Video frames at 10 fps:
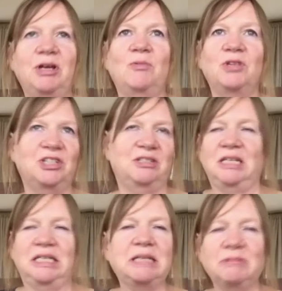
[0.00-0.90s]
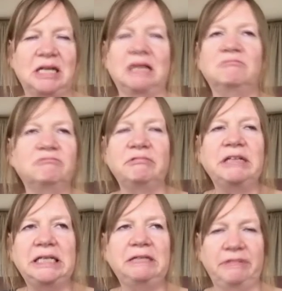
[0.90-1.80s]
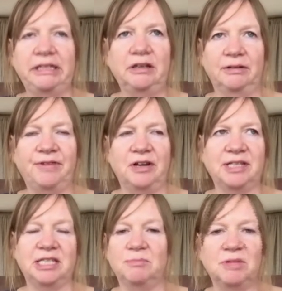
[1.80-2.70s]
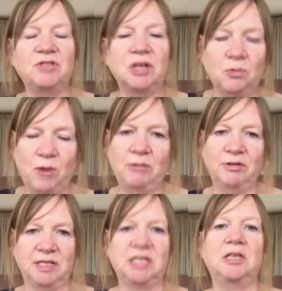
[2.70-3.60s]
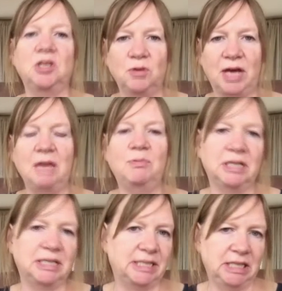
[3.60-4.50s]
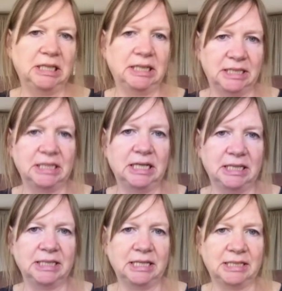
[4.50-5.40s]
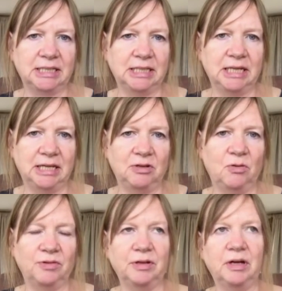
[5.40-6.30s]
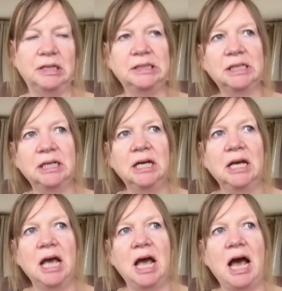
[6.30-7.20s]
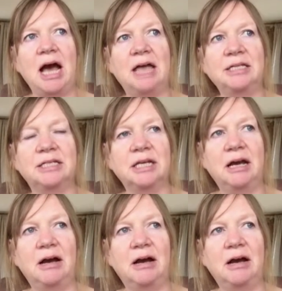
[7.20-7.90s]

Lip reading: which seems like a really, really unfair system. They've done away with it in the UK, but it still exists in Northern Ireland. And